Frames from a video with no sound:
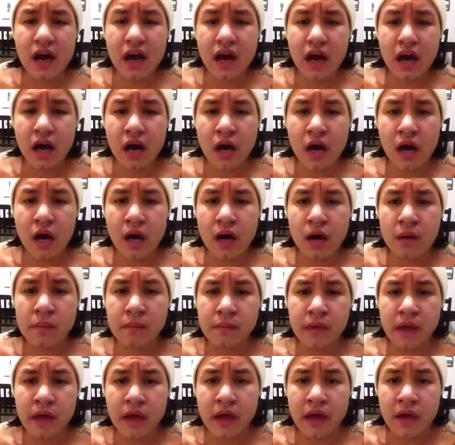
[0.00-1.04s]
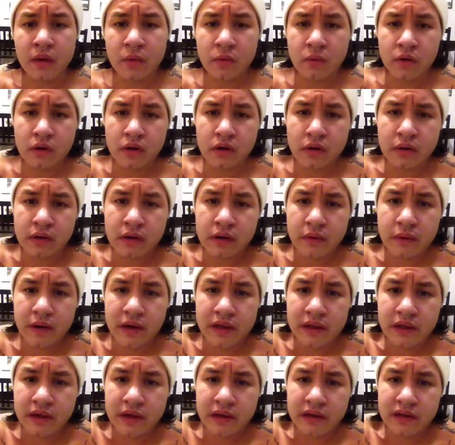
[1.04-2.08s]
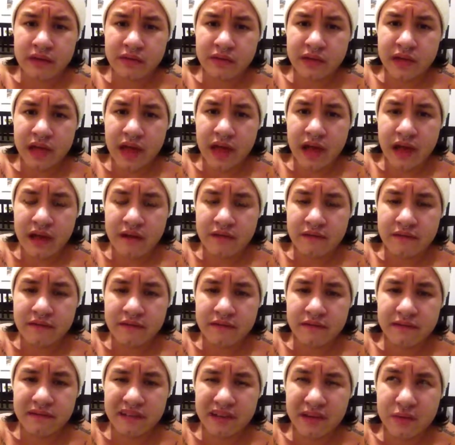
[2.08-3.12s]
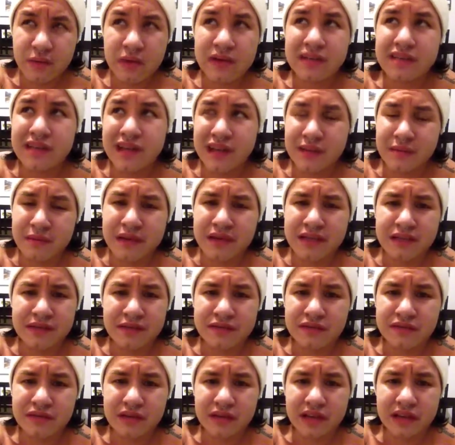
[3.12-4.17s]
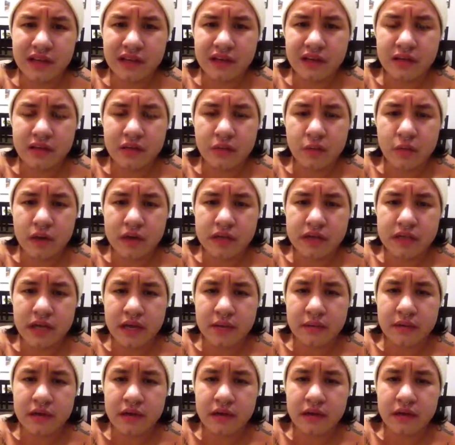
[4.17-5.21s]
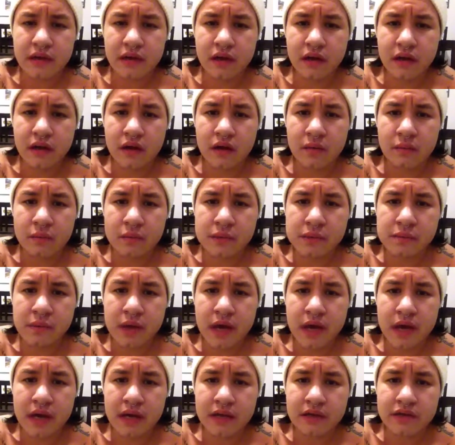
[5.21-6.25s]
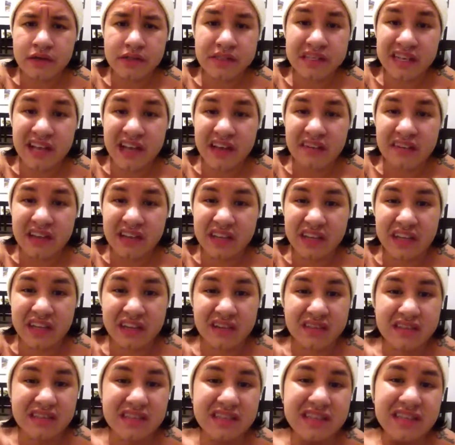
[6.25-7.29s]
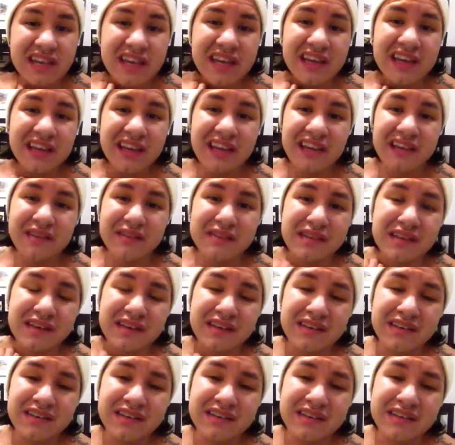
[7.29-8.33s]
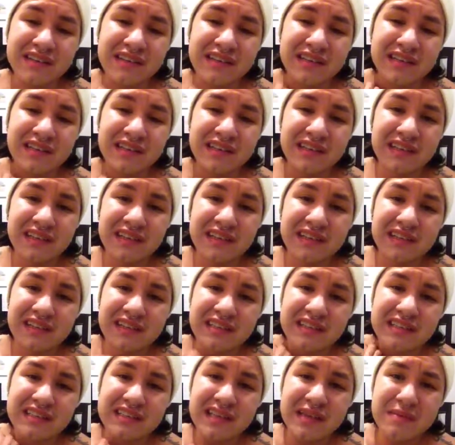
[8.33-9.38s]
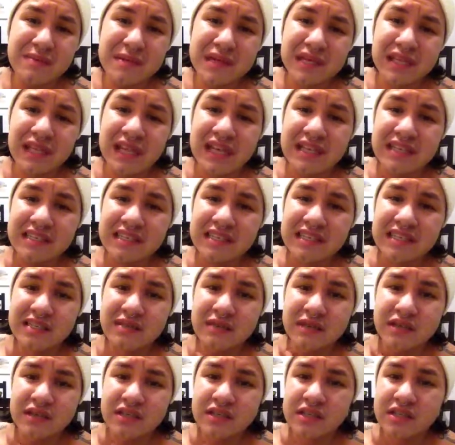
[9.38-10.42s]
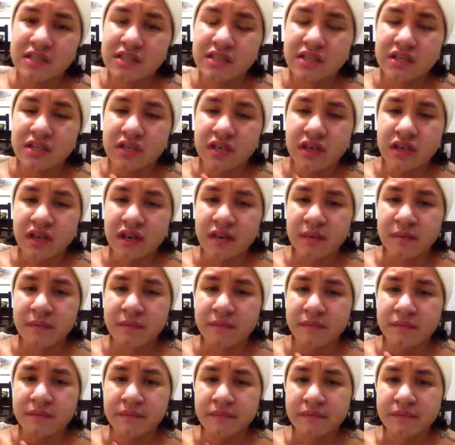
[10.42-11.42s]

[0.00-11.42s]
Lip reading: that weren't going away, that I didn't really have. Like, one time I didn't, like, the one time it was bad, I just didn't have anything else to take, and I was kind of just sleepy and lazy, so I just took a